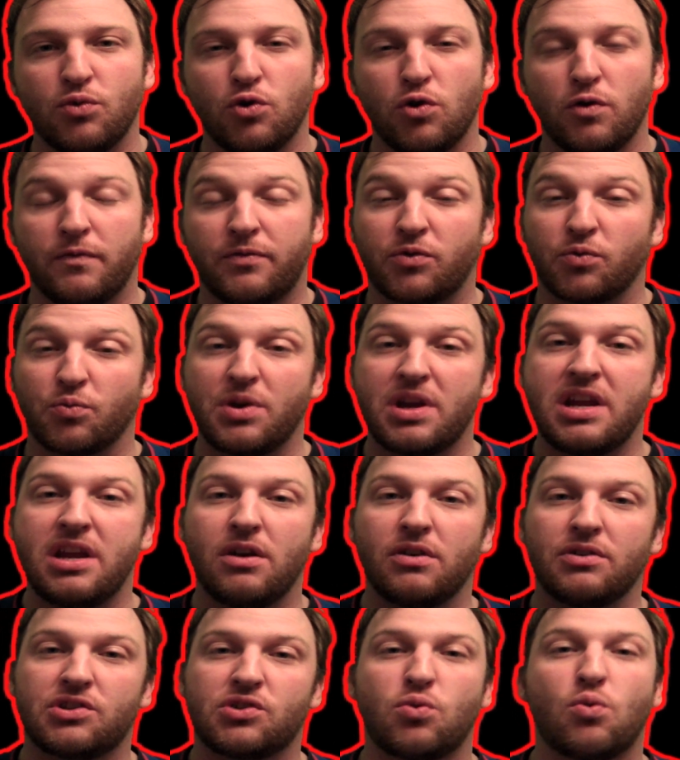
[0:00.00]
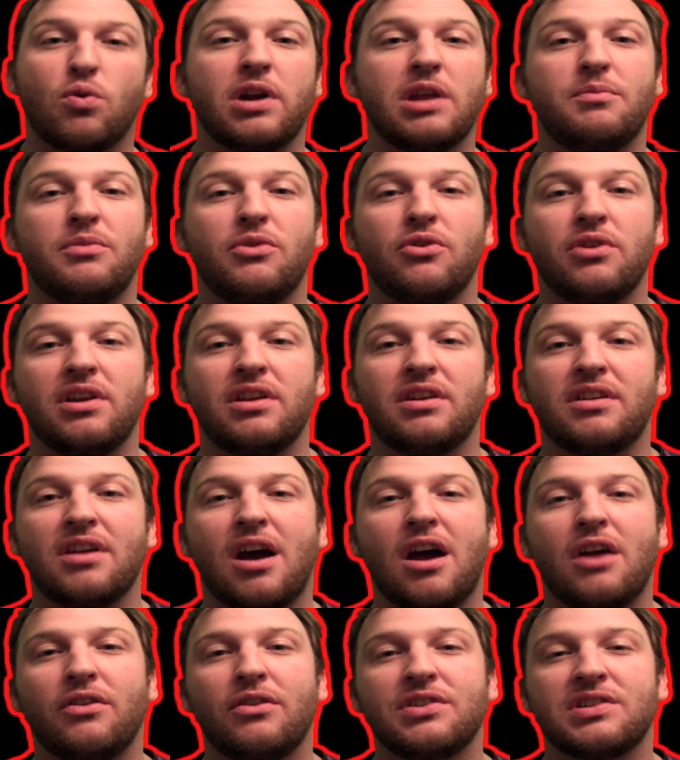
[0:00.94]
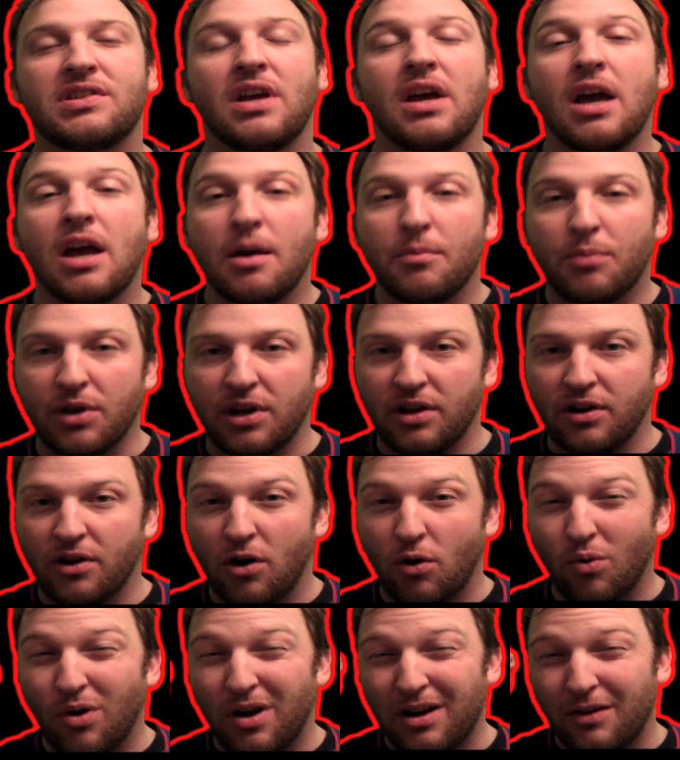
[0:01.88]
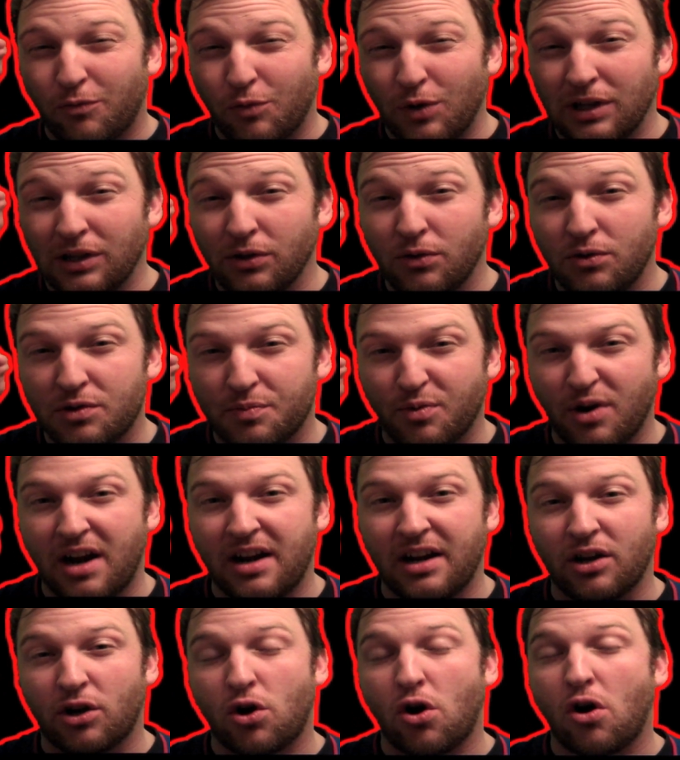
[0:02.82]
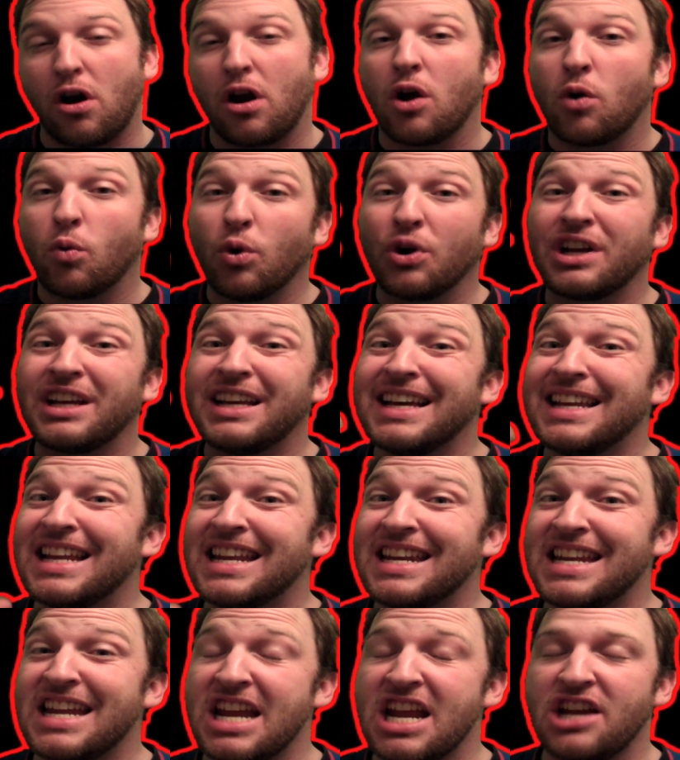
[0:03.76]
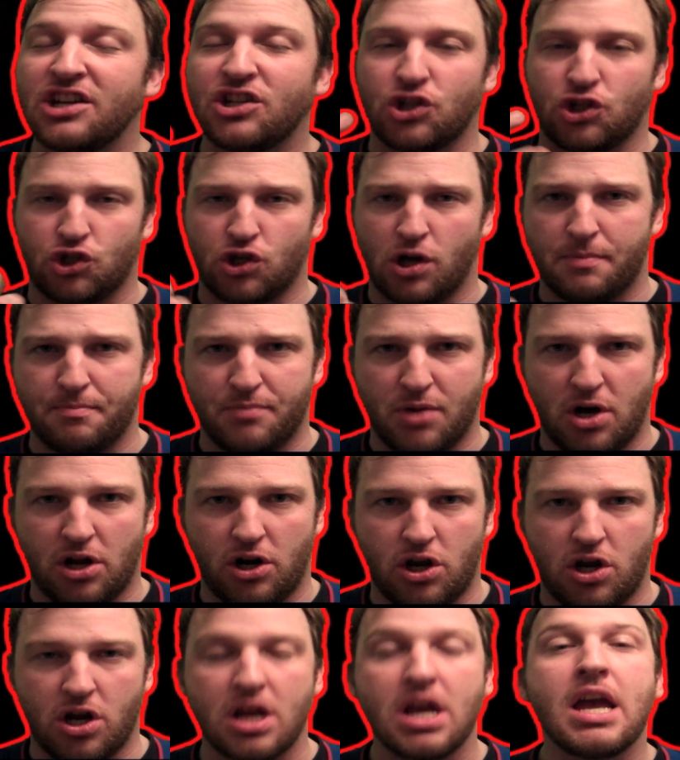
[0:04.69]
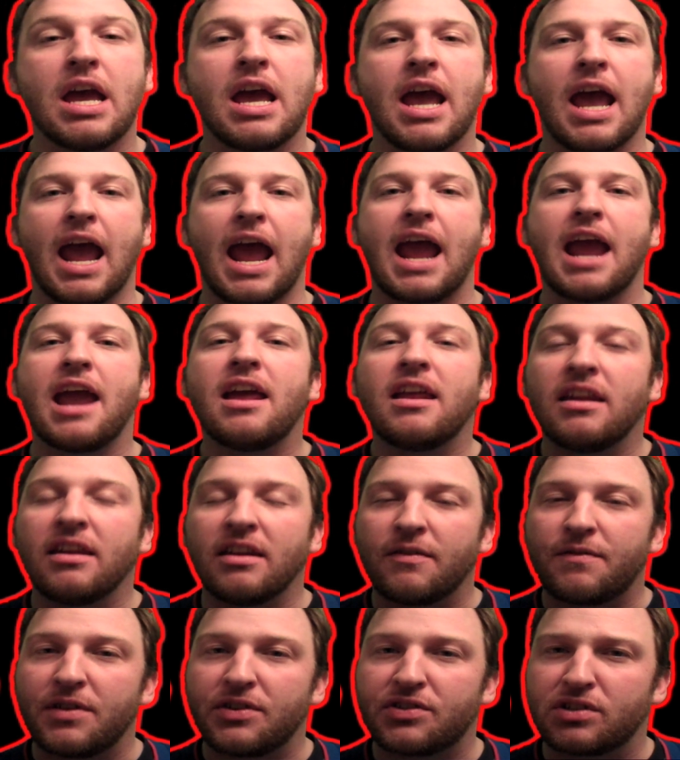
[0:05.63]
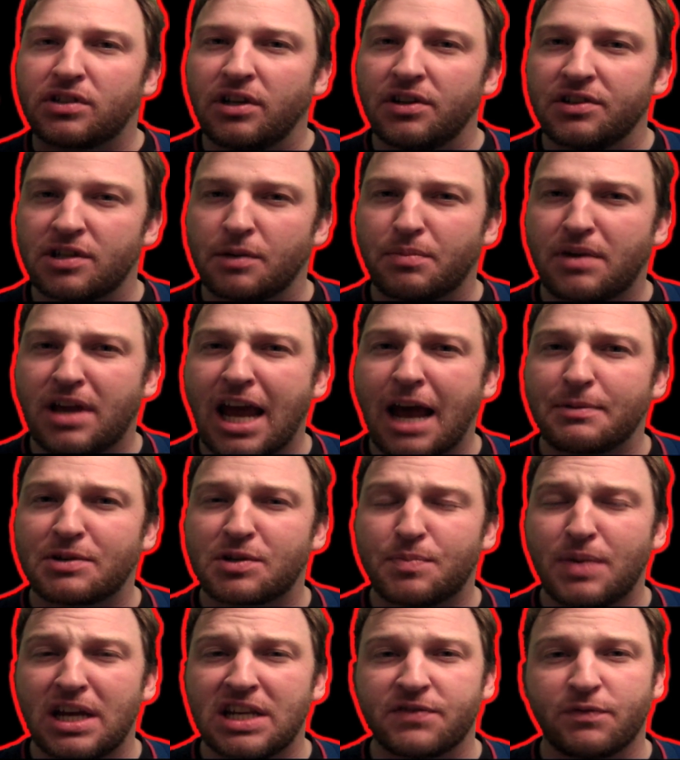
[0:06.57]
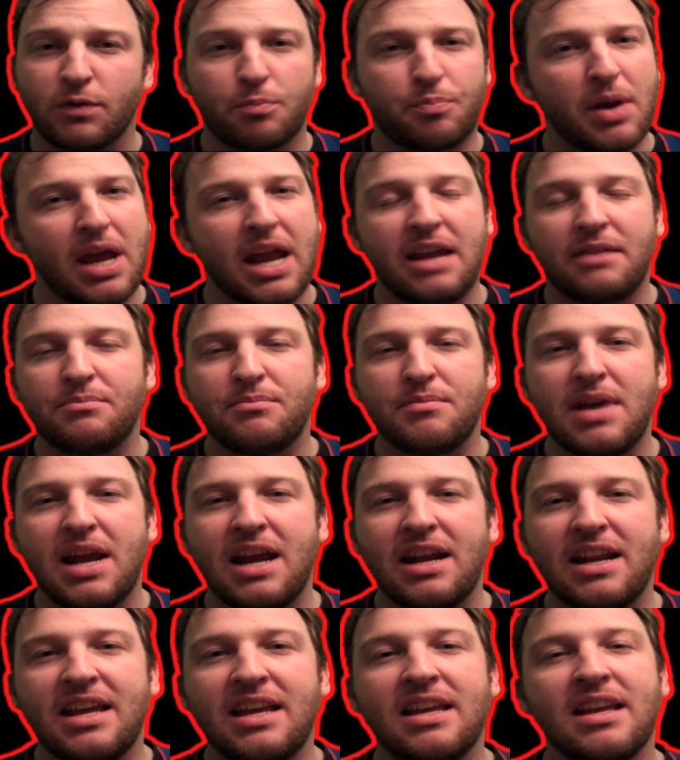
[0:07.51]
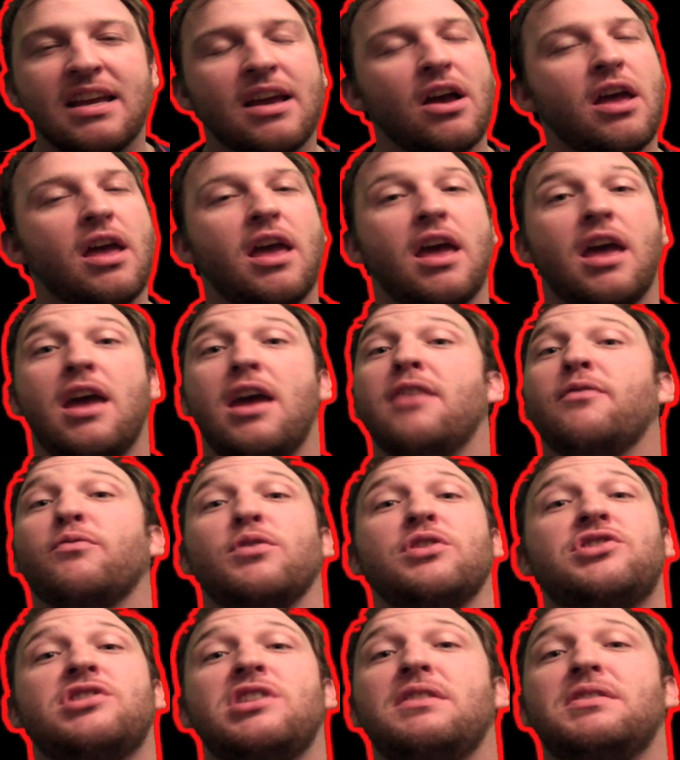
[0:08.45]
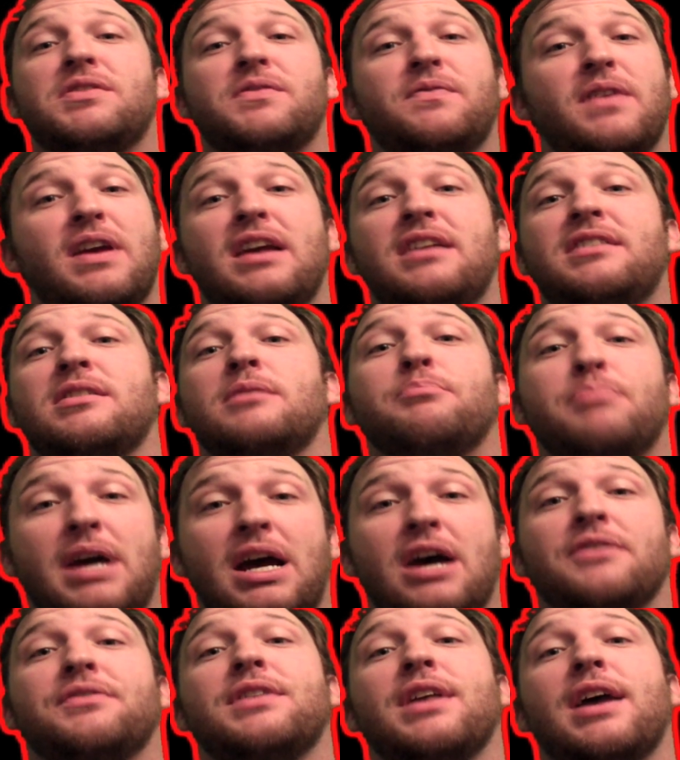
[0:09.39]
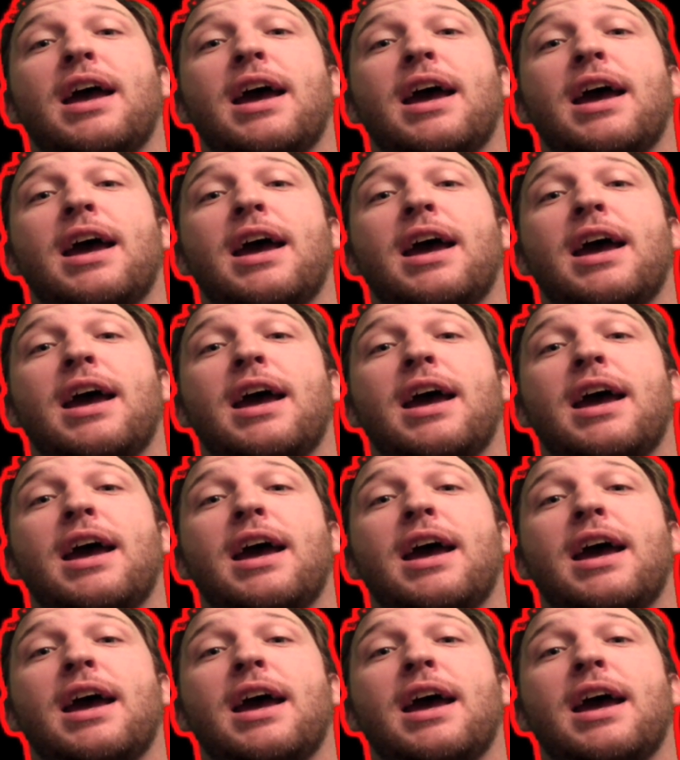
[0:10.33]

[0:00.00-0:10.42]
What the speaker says: move. 3 years, $20 million, but you know what? If we lose Brandon Carr, we're gonna need somebody. And if this clears up cap space for Peyton Manning, every Chiefs fan's about